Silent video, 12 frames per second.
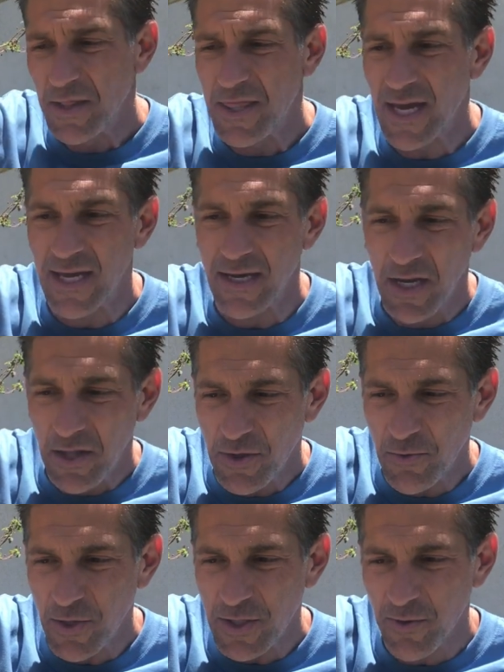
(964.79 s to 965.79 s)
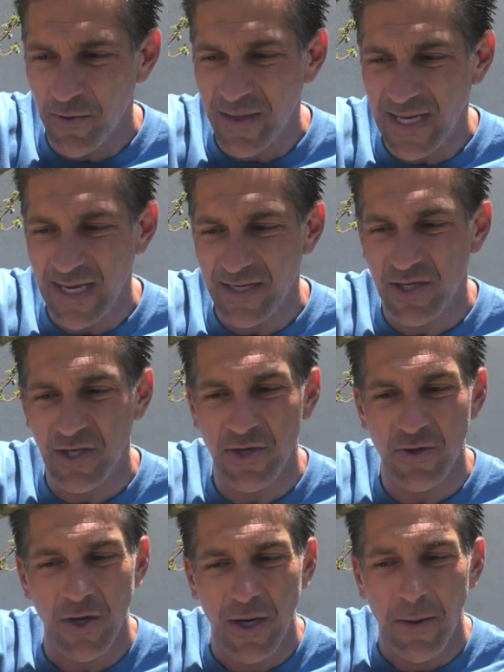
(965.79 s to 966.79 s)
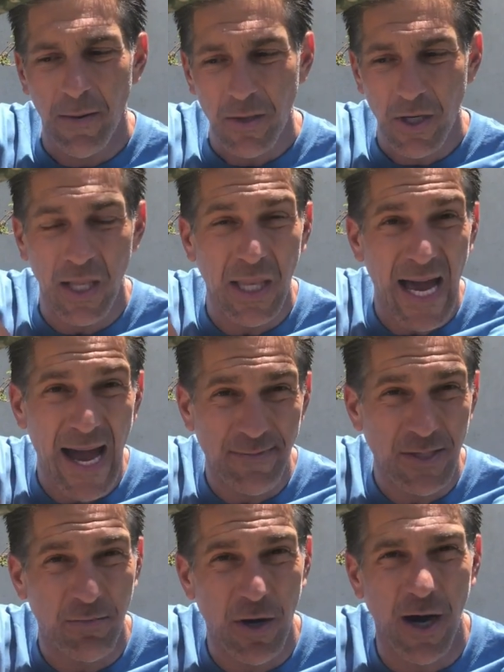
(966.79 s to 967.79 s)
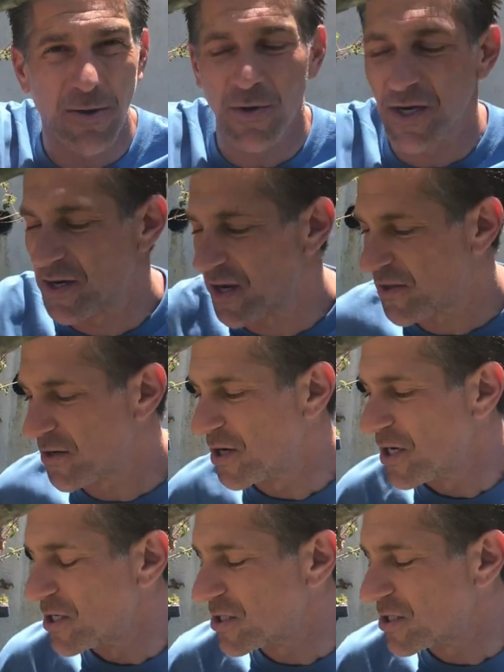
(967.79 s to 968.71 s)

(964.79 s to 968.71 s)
then the roots will begin to collapse upon one another.